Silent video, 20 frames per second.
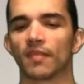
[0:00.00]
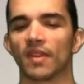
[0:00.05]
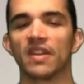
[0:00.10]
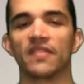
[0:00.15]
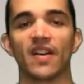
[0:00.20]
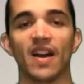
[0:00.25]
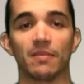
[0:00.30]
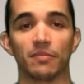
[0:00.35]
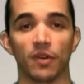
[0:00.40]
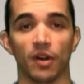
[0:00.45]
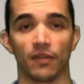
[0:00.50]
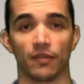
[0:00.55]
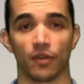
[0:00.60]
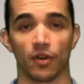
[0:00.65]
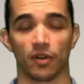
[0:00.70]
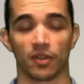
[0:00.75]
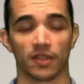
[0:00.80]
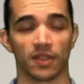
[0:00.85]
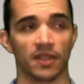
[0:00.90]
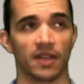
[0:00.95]
If I'm not
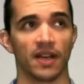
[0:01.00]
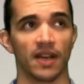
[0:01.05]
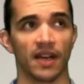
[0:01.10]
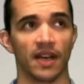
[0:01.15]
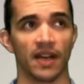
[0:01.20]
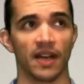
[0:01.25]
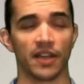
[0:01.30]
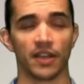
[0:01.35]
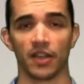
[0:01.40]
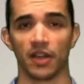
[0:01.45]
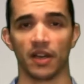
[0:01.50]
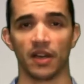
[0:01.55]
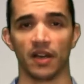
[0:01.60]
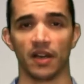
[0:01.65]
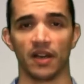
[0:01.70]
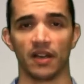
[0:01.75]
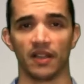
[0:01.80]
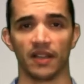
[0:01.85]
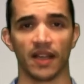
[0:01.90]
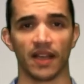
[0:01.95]
wrong,
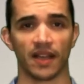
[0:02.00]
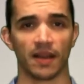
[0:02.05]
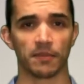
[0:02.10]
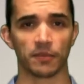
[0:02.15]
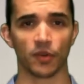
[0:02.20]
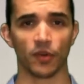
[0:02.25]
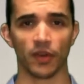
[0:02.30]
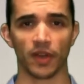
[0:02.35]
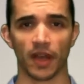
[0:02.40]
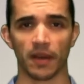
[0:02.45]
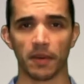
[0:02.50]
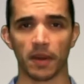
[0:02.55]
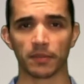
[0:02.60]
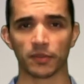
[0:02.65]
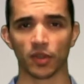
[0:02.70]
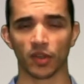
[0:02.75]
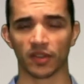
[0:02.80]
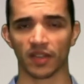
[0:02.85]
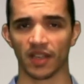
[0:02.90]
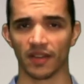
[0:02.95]

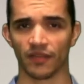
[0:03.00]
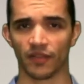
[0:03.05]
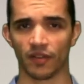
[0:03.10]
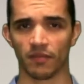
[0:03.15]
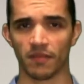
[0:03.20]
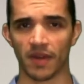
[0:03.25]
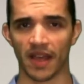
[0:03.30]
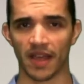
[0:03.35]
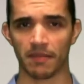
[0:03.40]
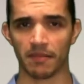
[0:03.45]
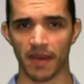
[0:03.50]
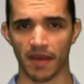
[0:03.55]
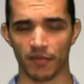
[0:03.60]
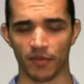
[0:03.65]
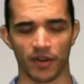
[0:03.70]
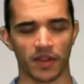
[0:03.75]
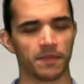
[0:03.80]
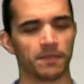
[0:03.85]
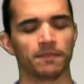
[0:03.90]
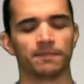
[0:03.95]
I'm talking from my
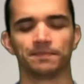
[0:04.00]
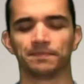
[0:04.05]
memory.